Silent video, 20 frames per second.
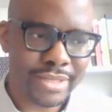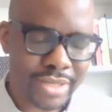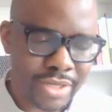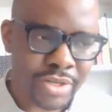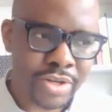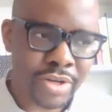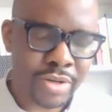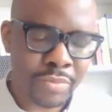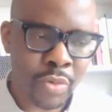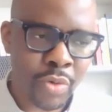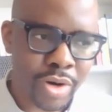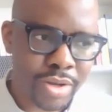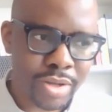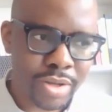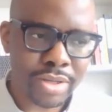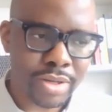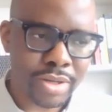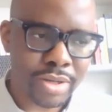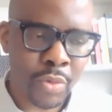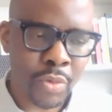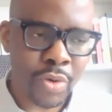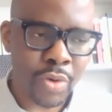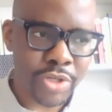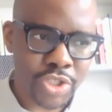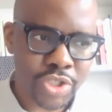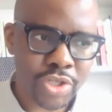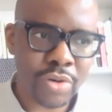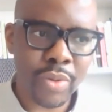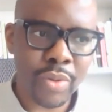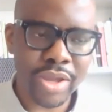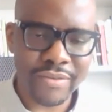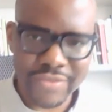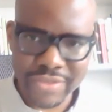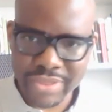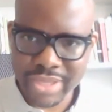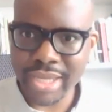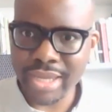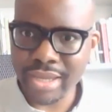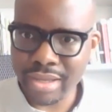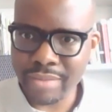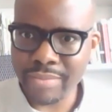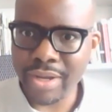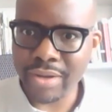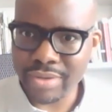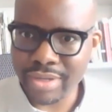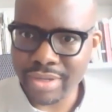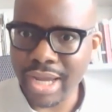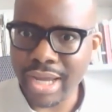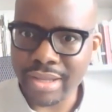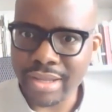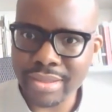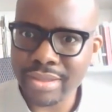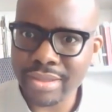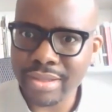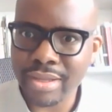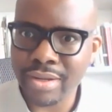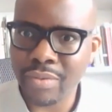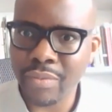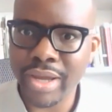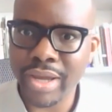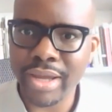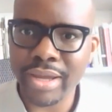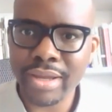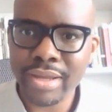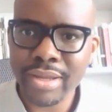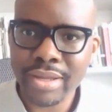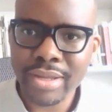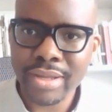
an, a more a more mature way of thinking about death in a way.